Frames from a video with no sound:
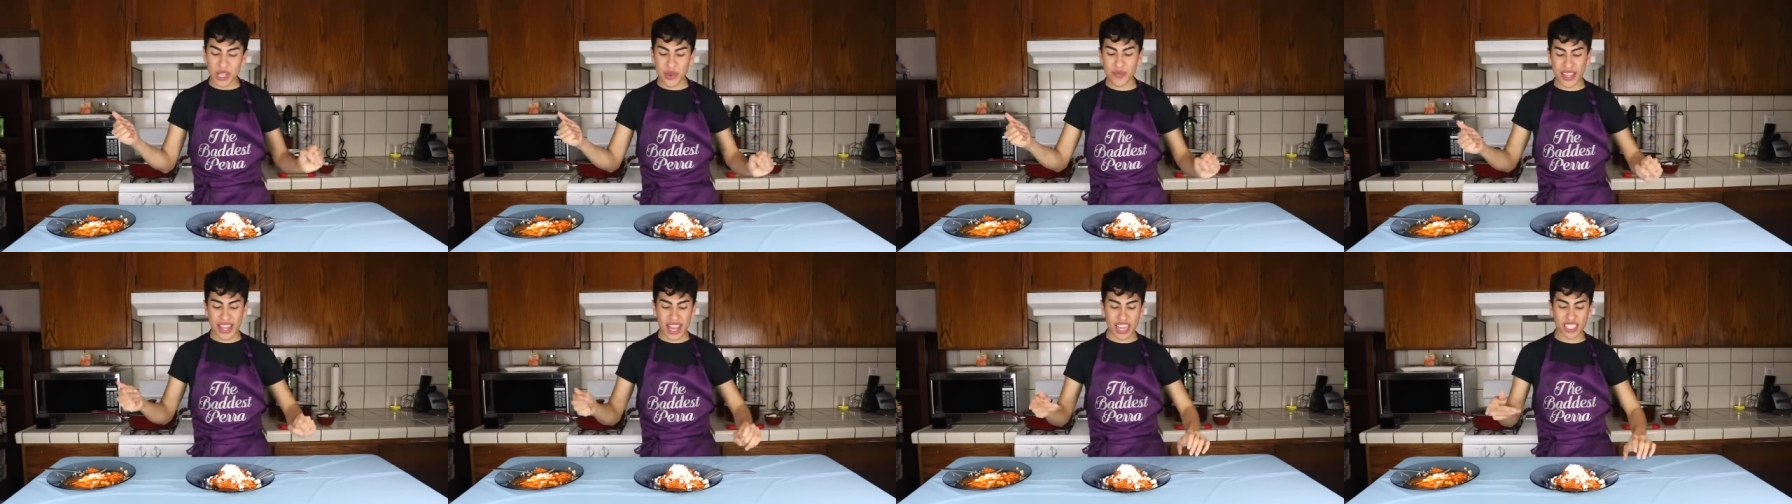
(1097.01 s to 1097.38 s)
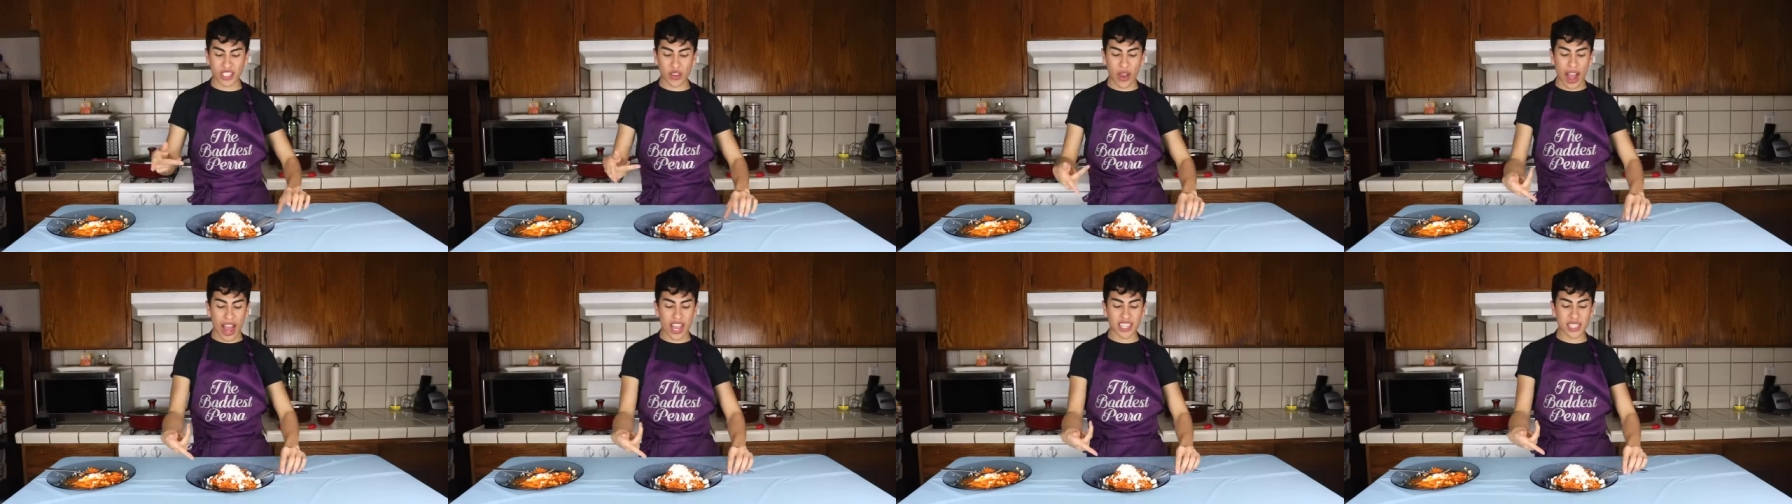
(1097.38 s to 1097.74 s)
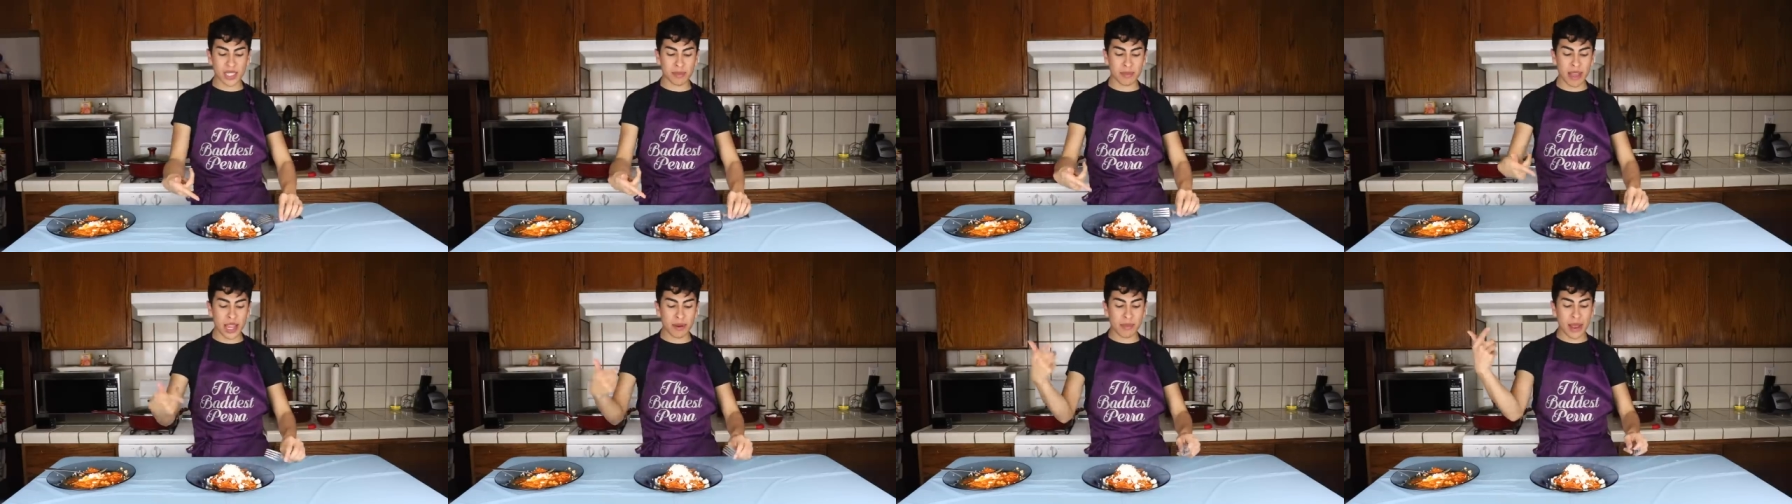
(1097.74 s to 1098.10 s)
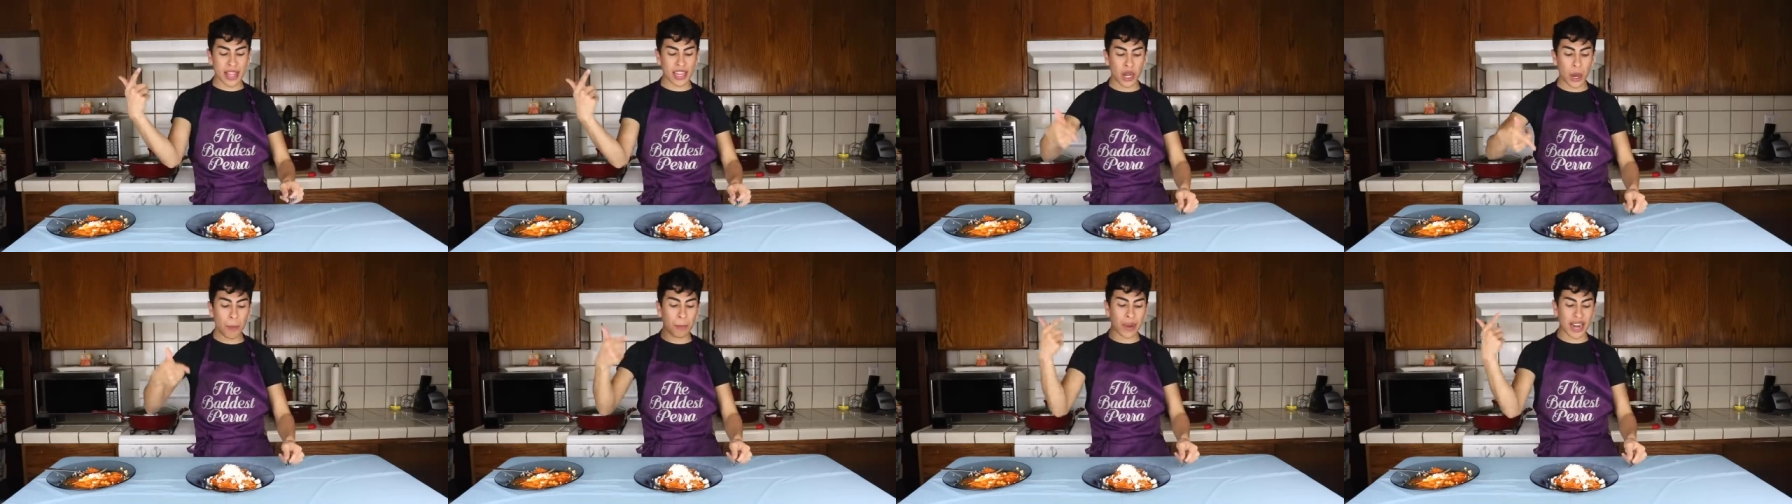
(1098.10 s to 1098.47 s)
stupidas, so I just made my
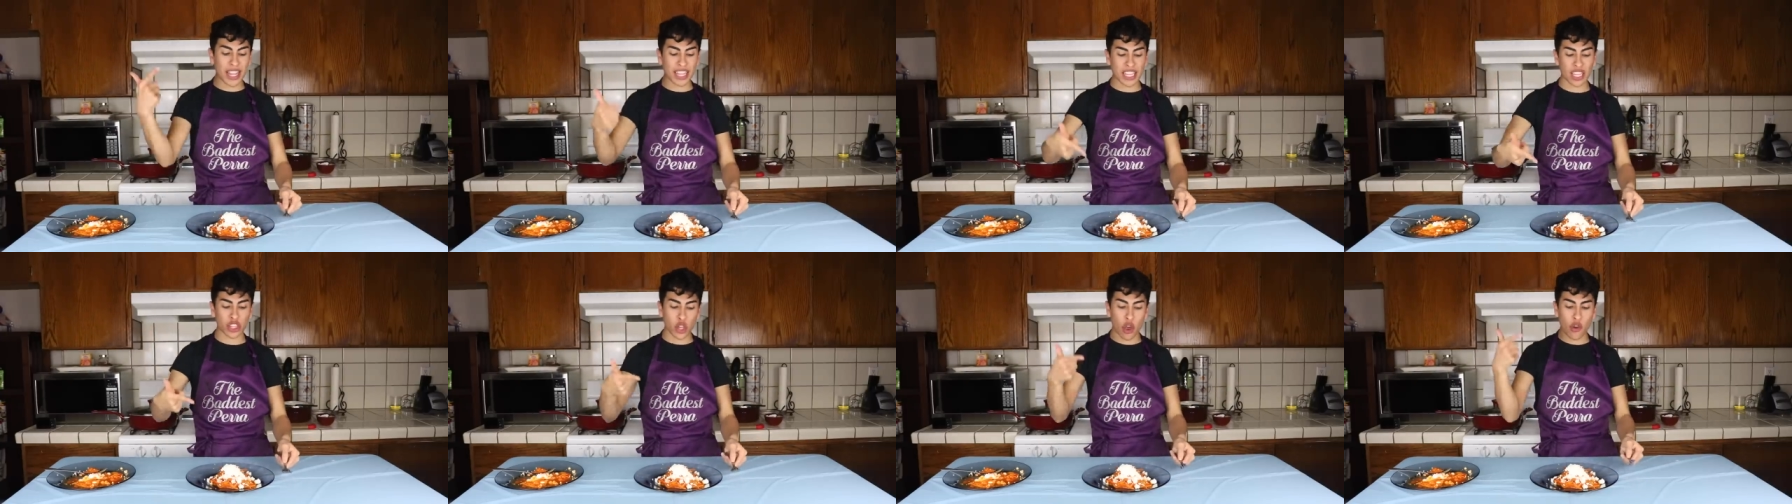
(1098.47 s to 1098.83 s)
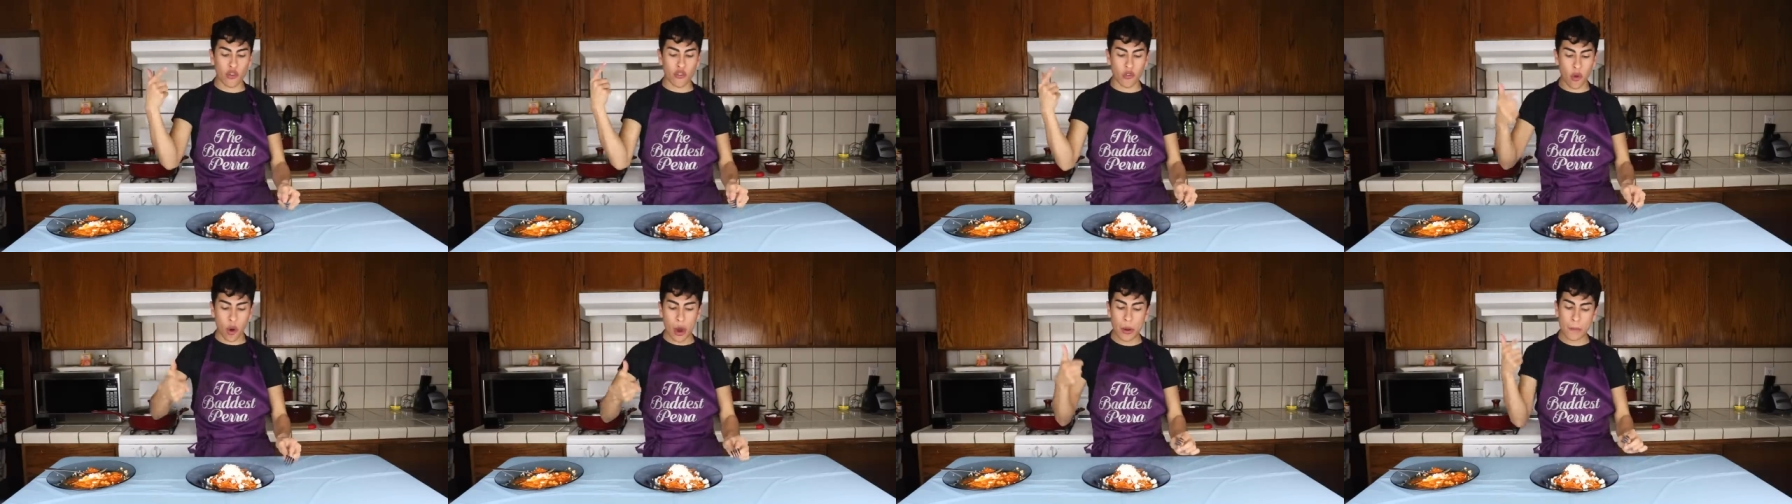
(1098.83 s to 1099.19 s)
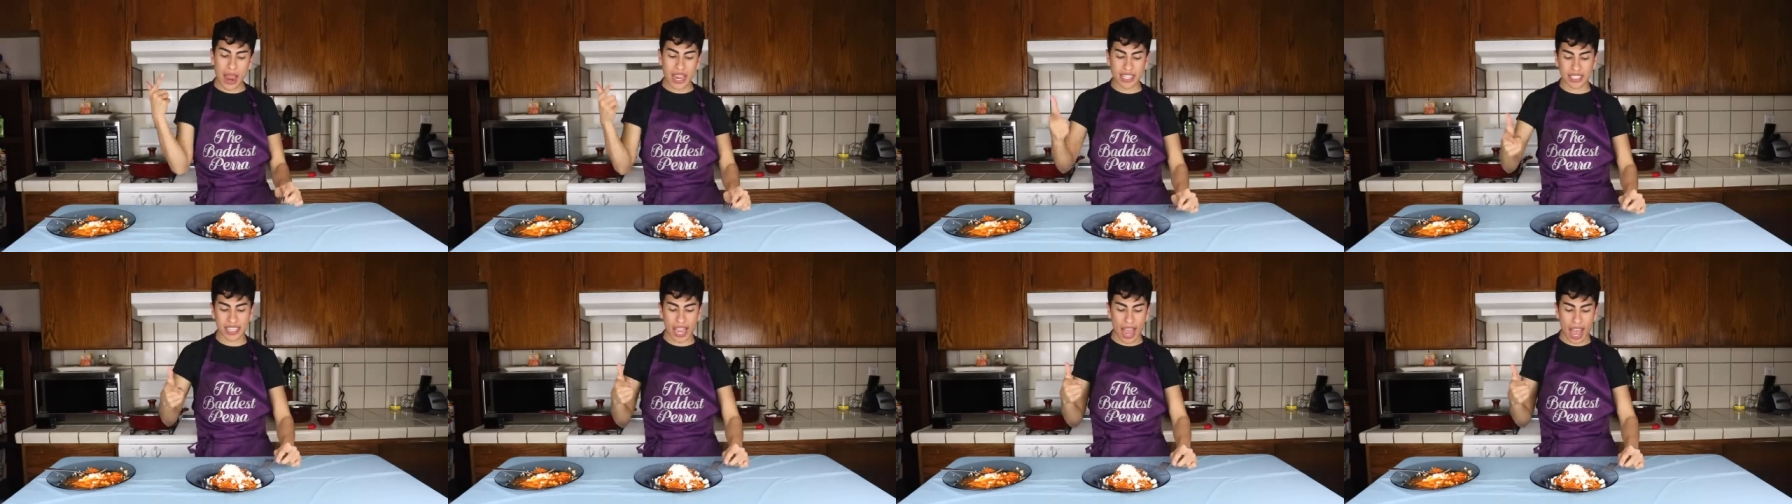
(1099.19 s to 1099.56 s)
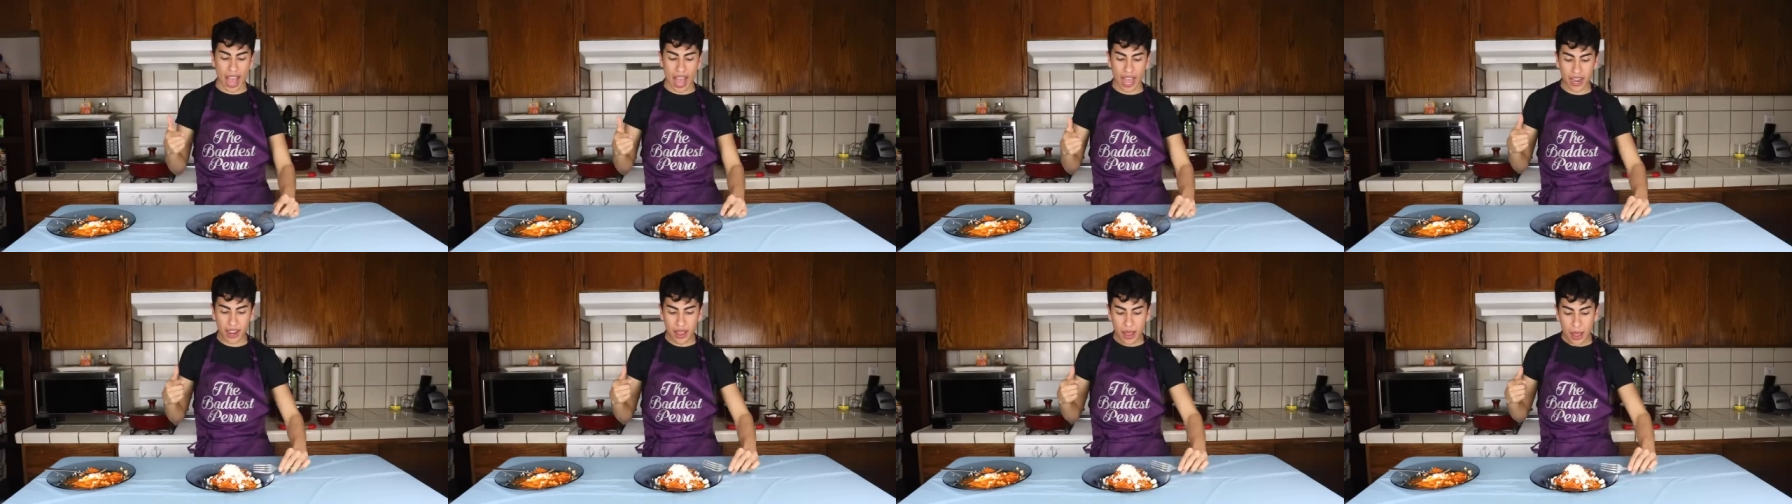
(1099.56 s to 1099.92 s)
little platito for my
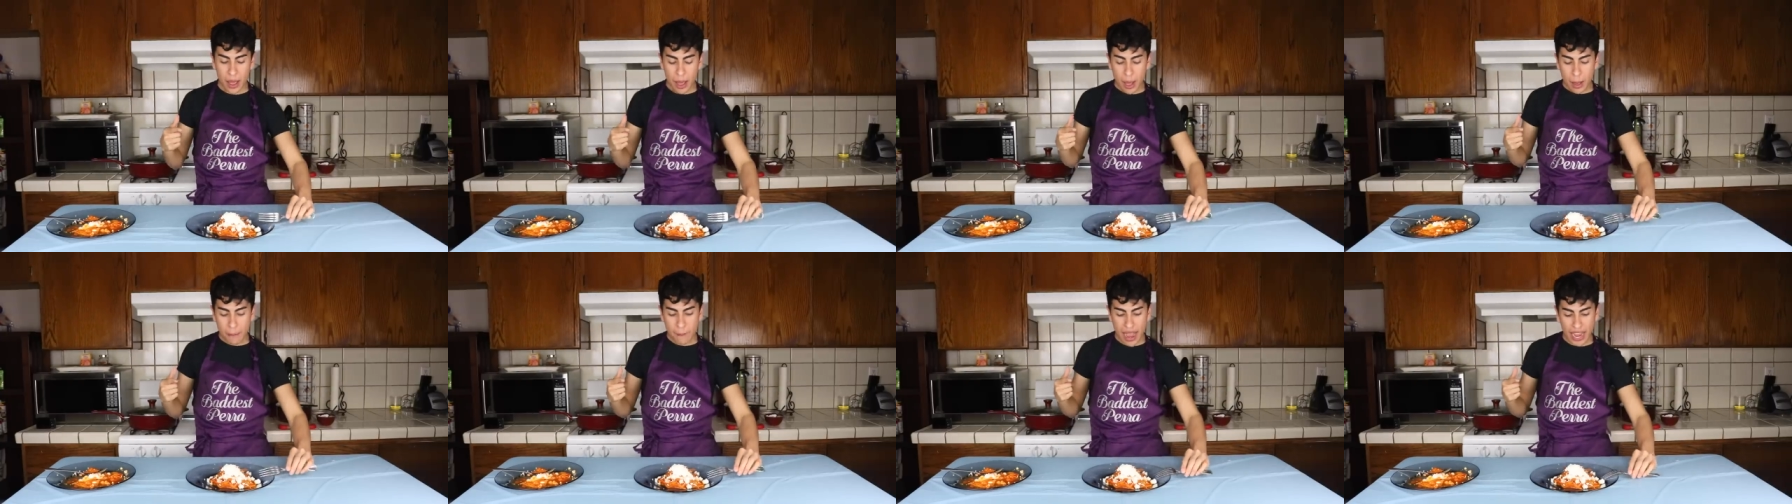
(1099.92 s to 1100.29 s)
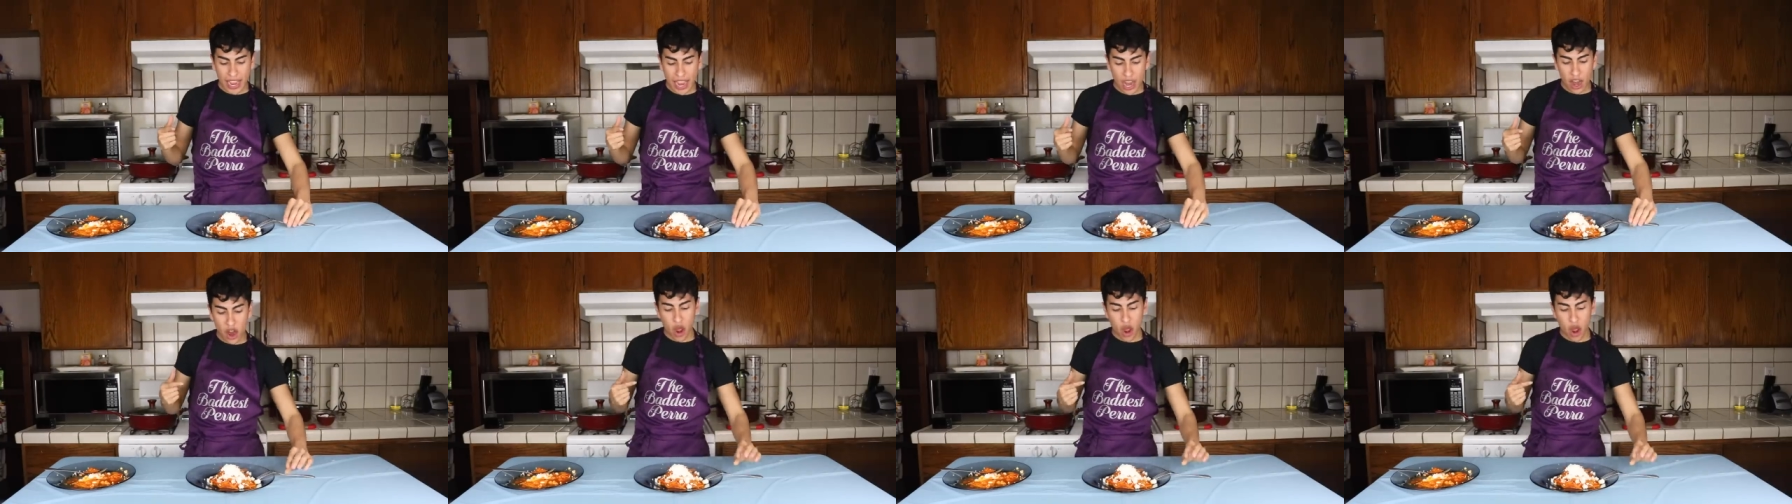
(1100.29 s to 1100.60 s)
dad. Pa' que